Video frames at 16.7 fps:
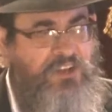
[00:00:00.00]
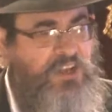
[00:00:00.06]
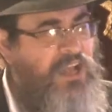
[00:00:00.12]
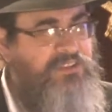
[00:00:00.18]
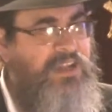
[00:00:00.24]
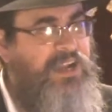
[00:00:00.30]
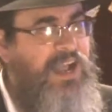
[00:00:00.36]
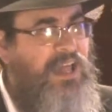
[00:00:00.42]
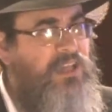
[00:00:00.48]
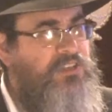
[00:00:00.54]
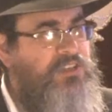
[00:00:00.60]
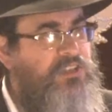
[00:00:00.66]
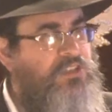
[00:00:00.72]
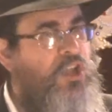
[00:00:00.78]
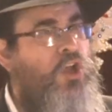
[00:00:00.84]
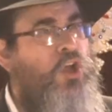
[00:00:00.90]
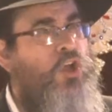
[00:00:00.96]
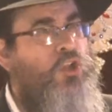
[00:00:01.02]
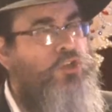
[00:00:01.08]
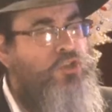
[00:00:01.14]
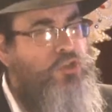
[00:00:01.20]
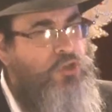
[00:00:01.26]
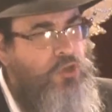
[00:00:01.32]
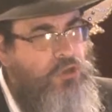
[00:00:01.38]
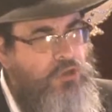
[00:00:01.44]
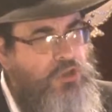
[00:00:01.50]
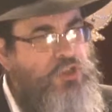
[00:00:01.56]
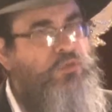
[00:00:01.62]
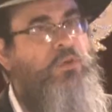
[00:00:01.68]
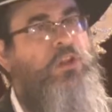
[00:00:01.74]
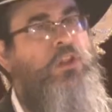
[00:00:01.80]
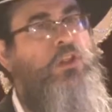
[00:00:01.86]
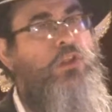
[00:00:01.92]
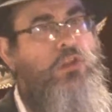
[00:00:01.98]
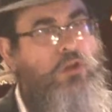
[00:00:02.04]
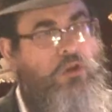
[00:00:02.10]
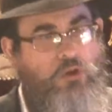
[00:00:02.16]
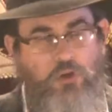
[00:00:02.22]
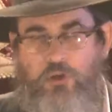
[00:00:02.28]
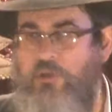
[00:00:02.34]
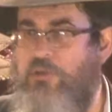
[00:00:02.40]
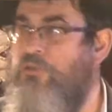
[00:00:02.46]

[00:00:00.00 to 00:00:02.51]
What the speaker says: child psychologist. Children learn